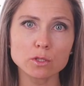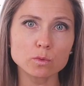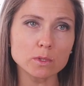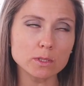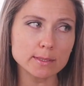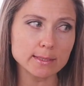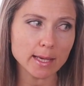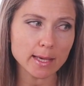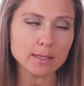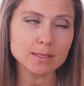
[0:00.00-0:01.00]
it will
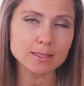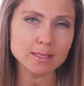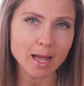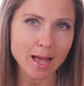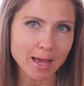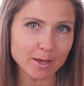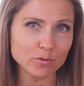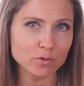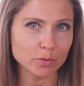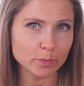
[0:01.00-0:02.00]
take
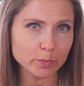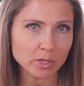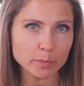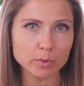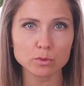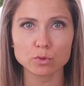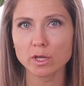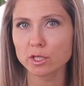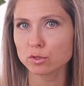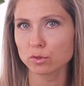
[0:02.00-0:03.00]
time for people to
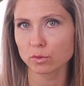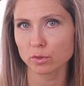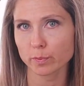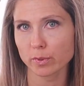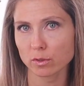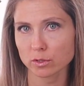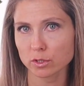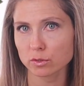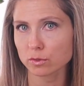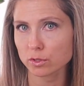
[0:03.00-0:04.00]
get to know your
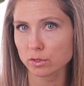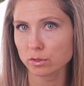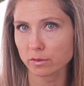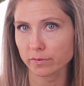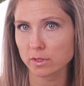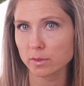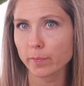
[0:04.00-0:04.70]
product or service.